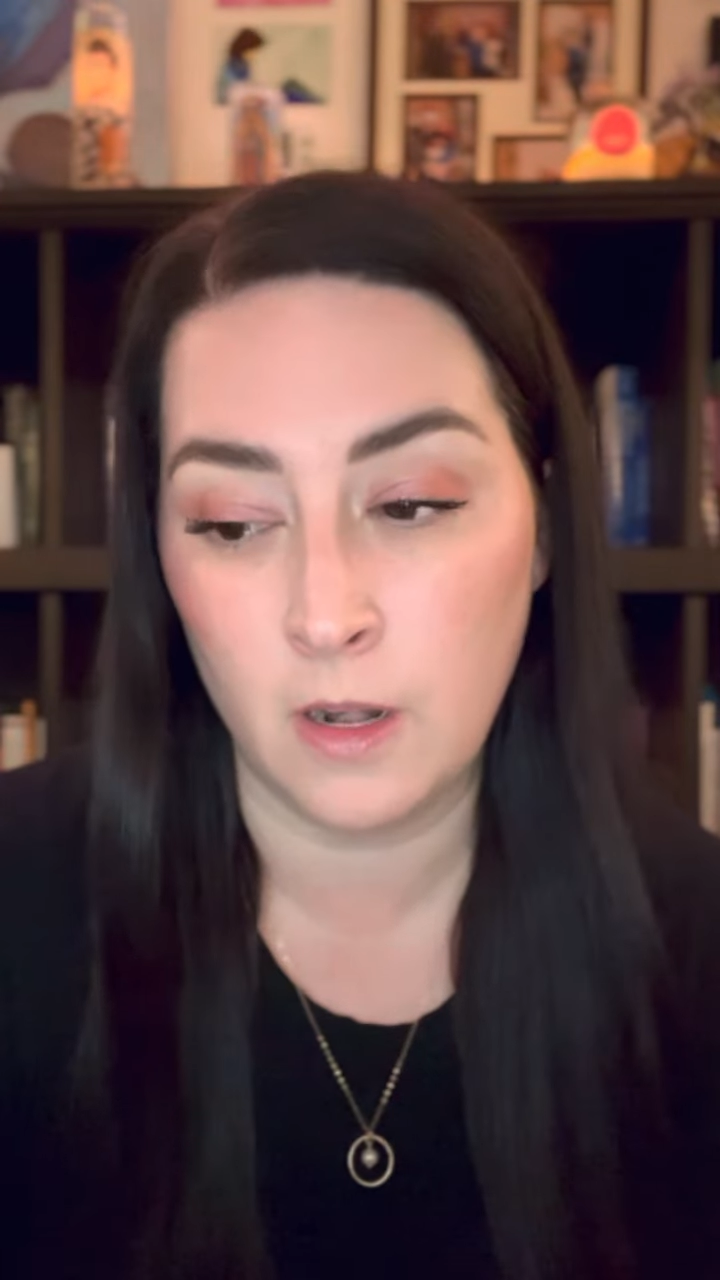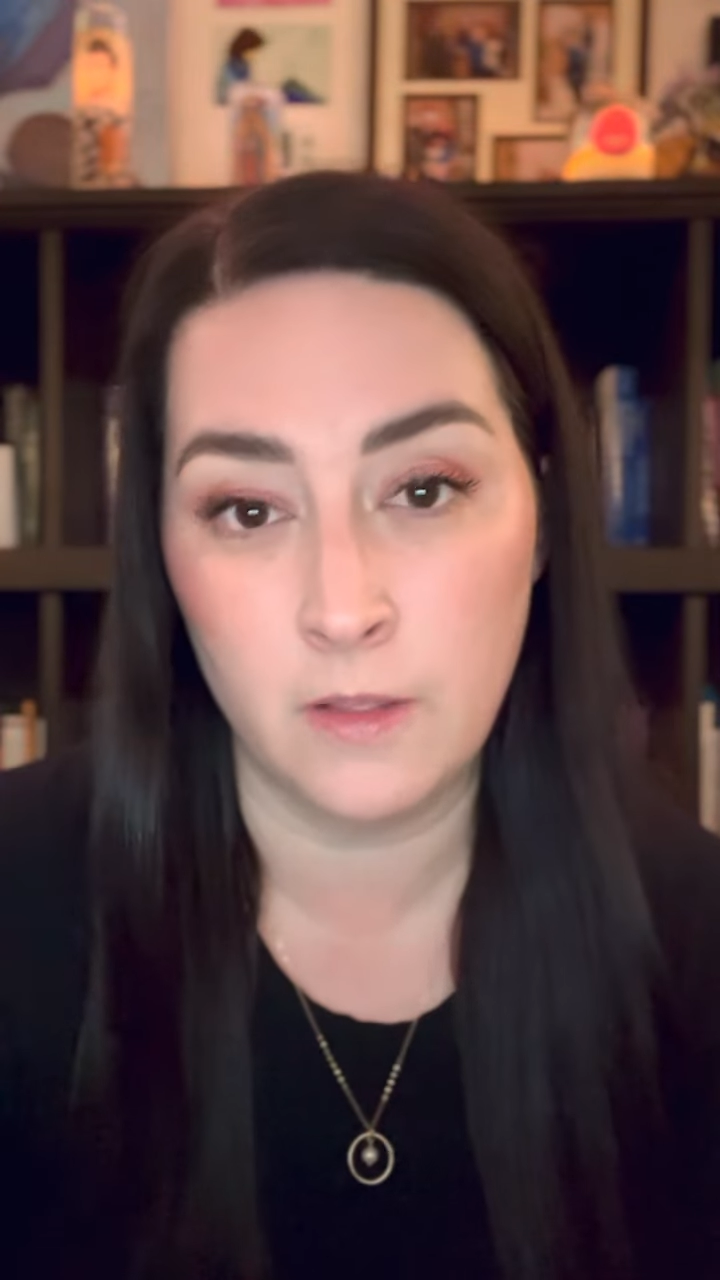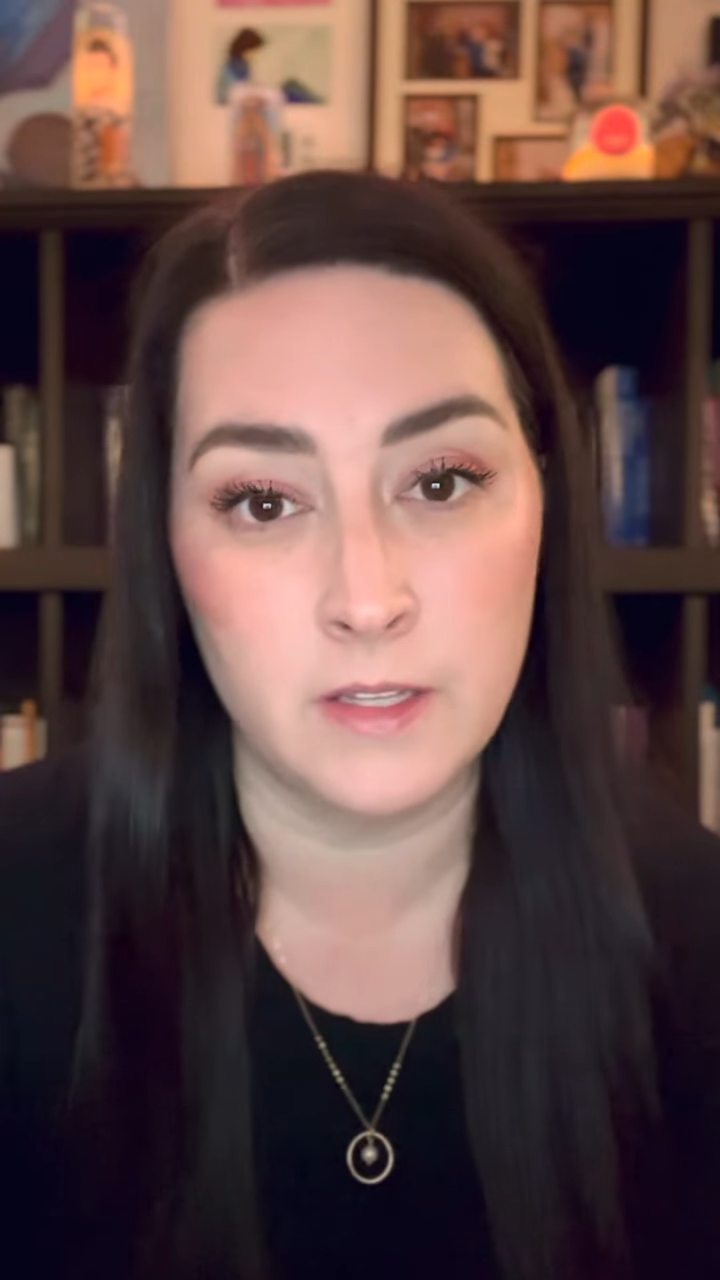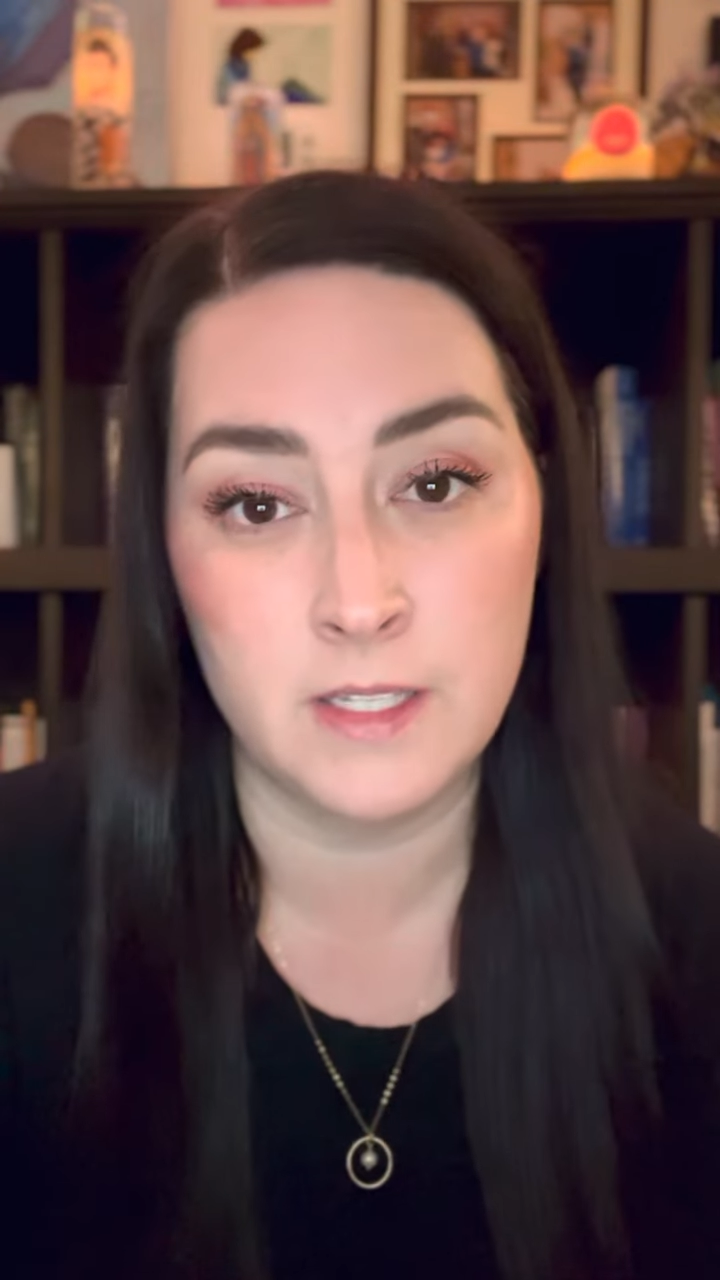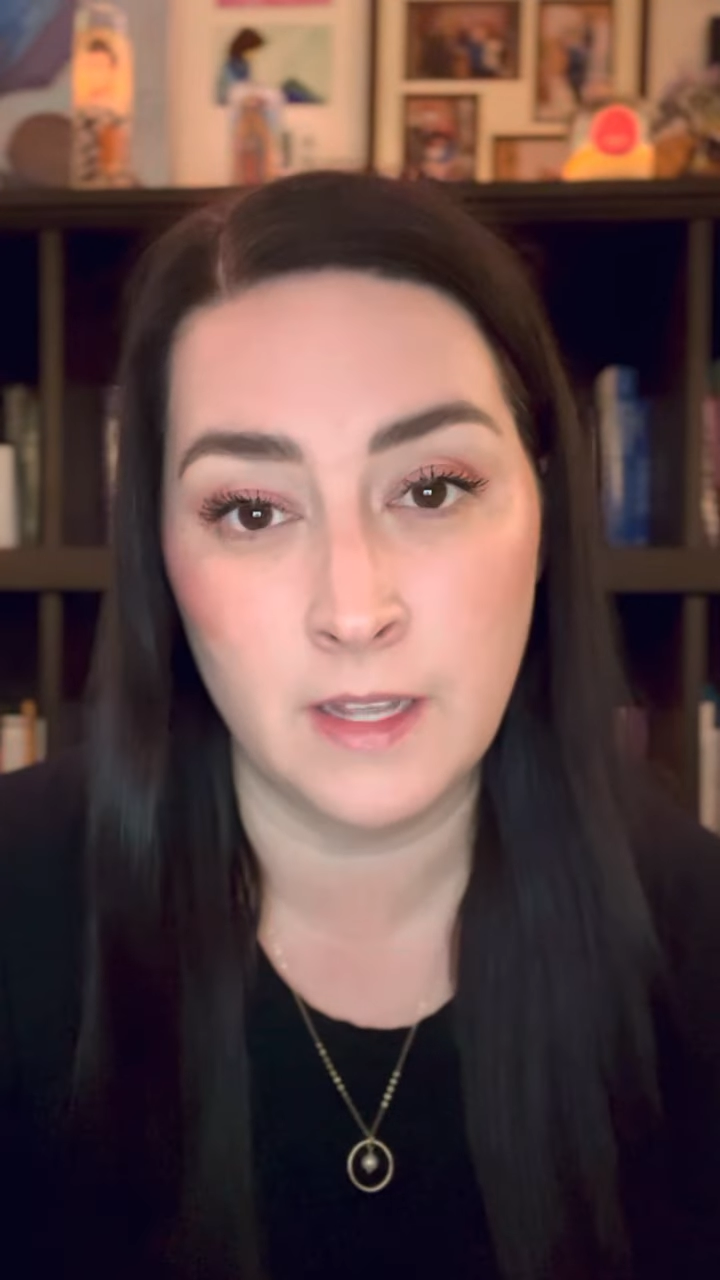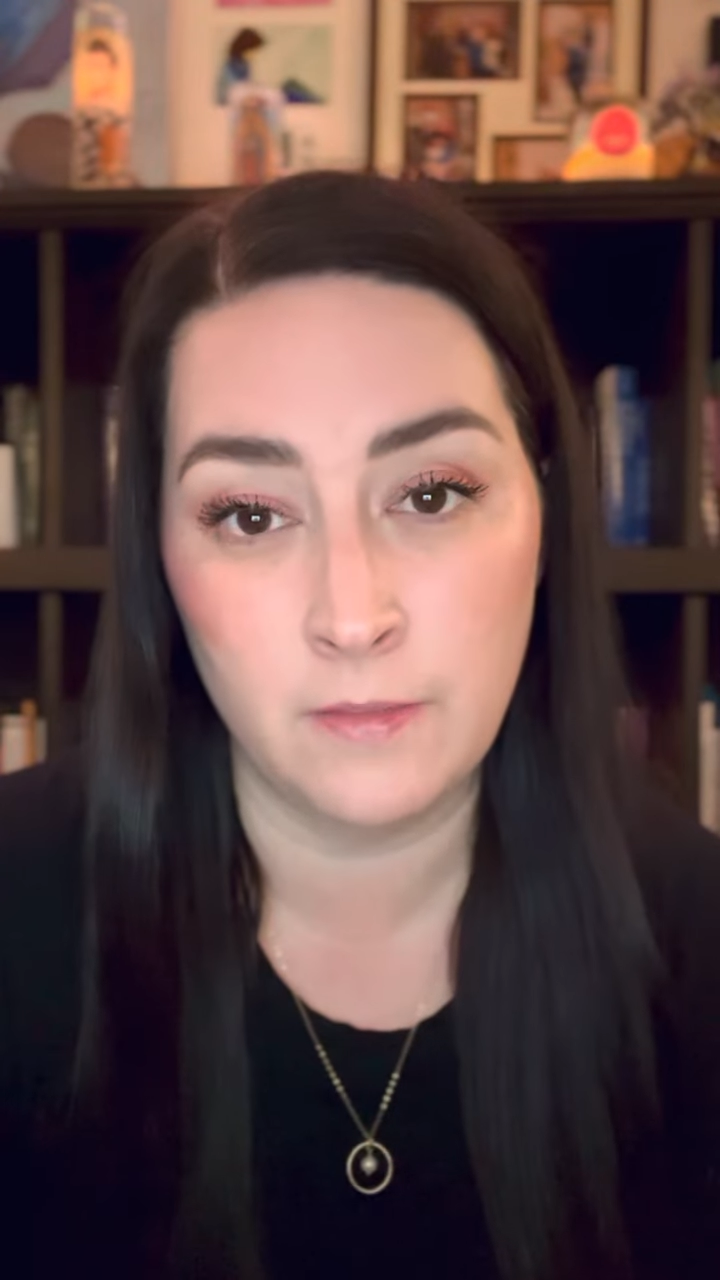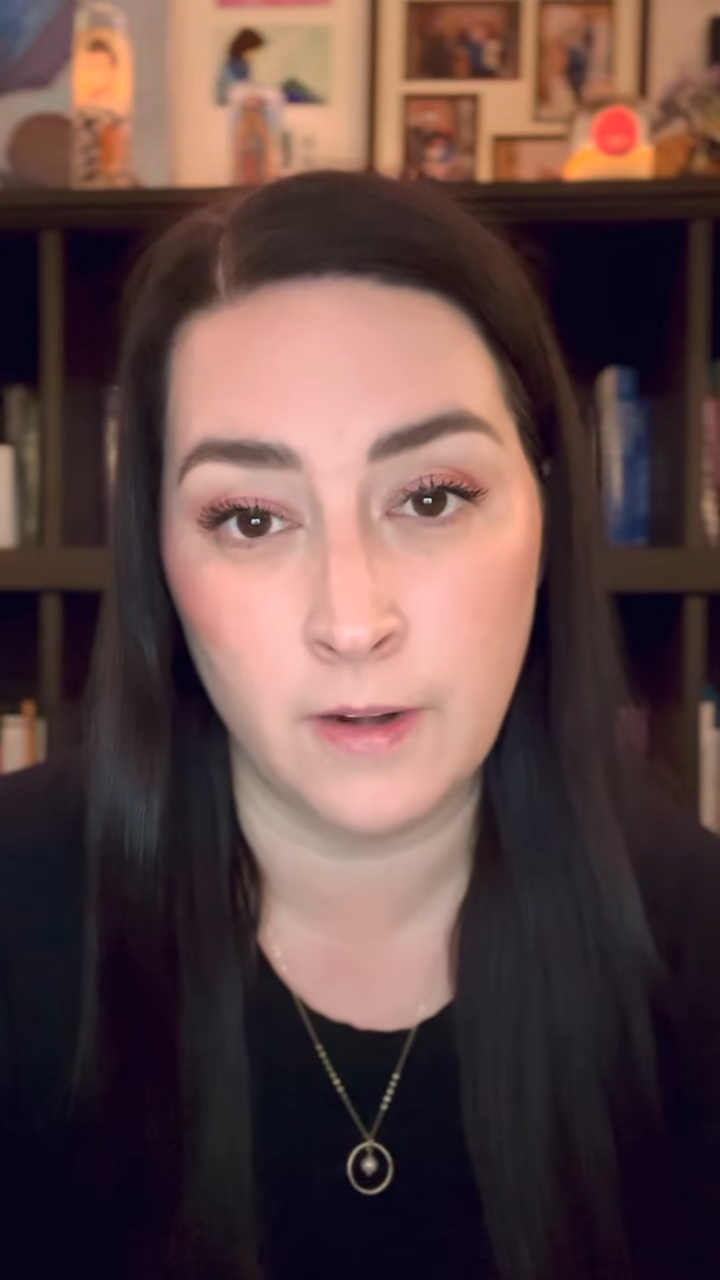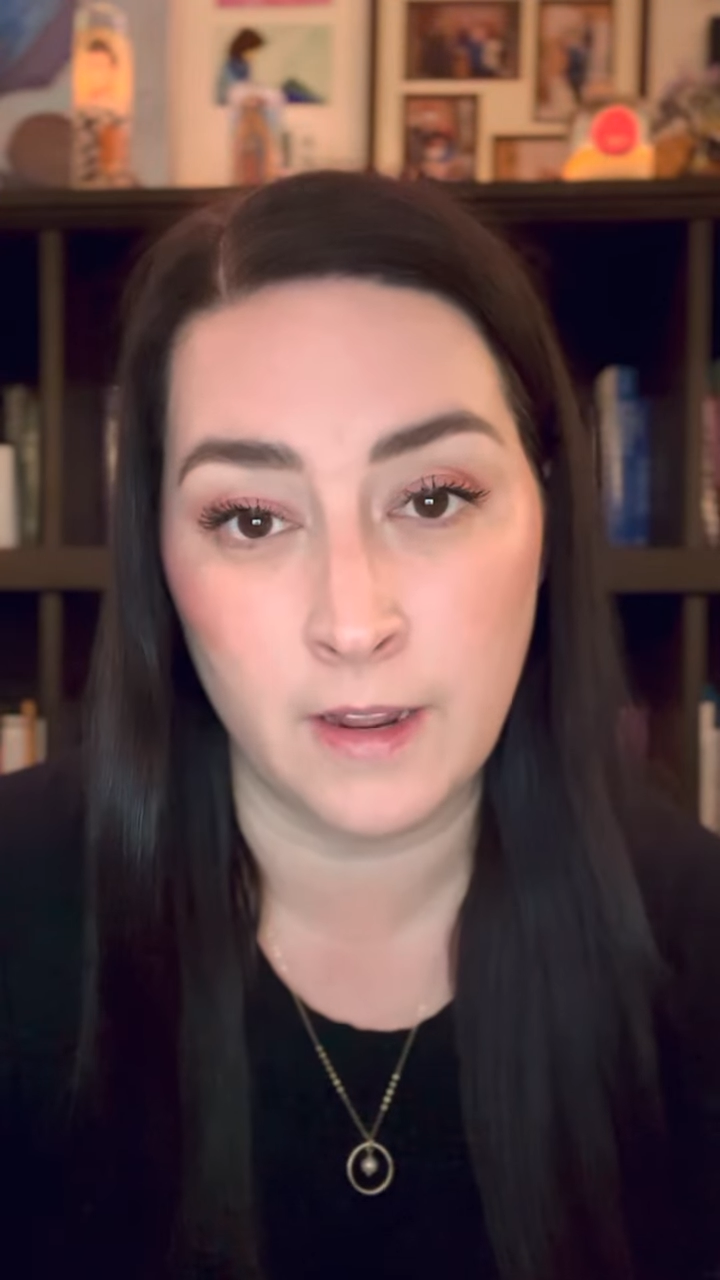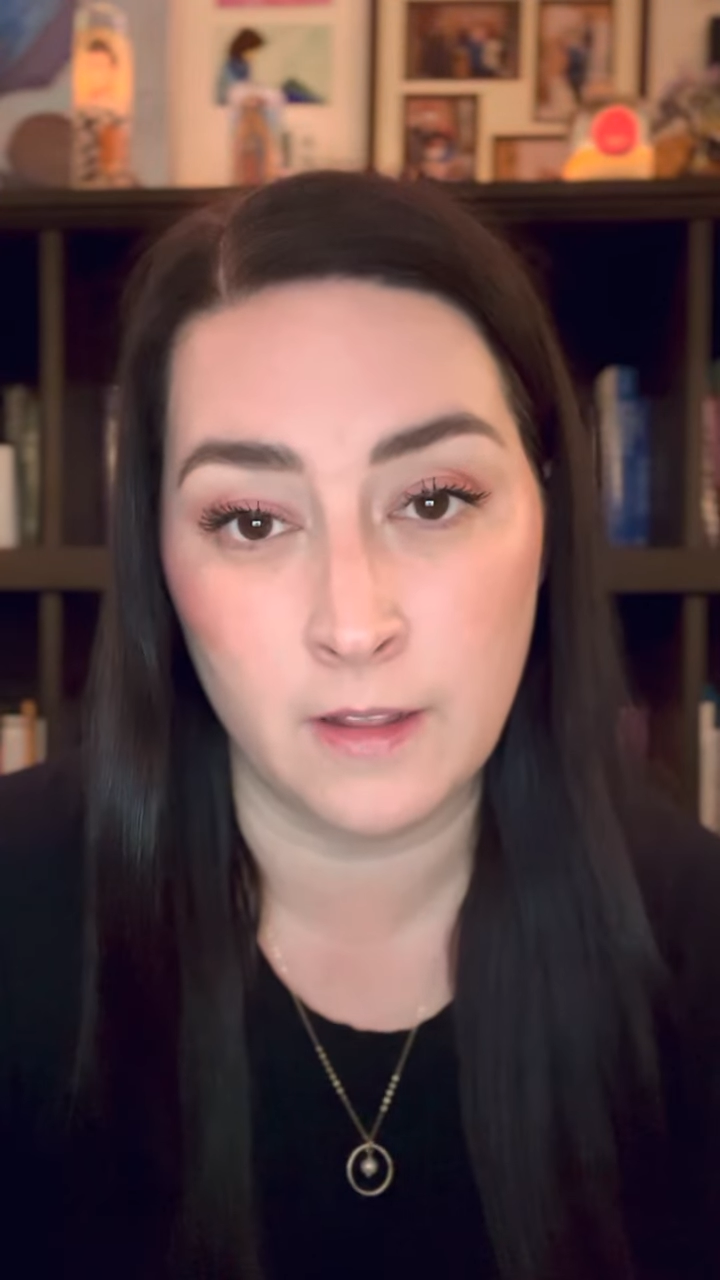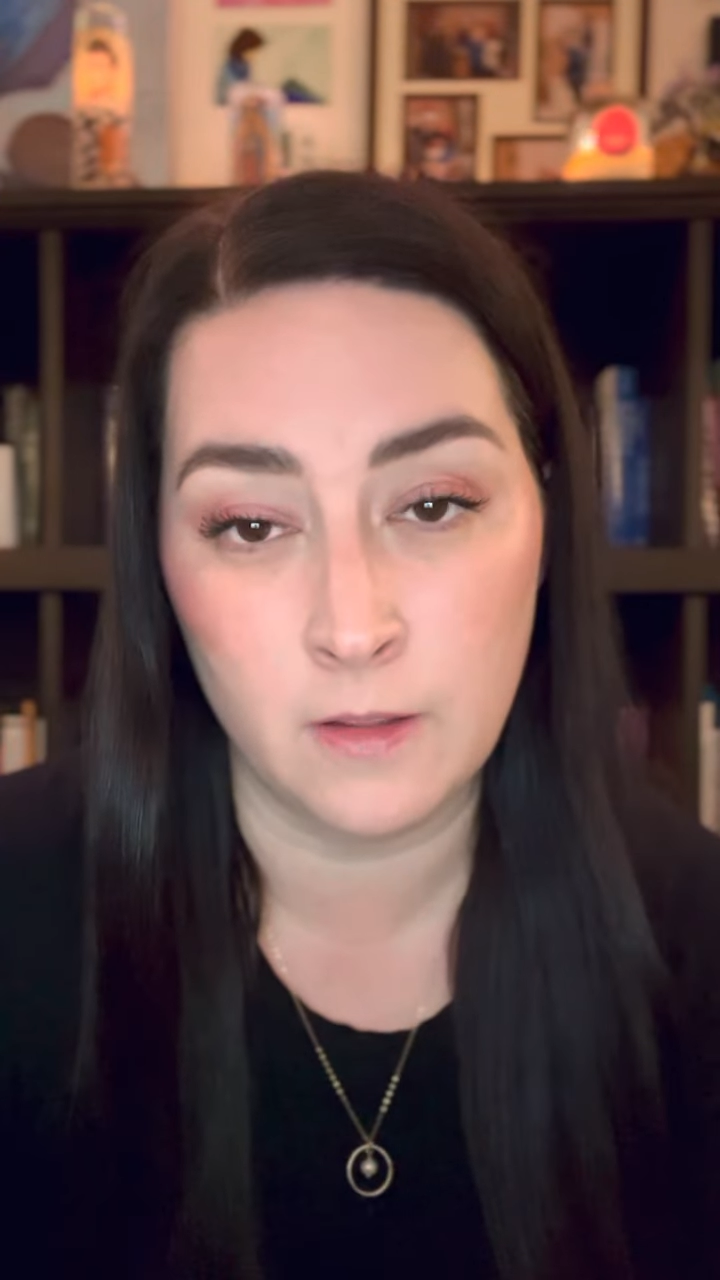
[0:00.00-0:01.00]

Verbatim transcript: at all this suffering,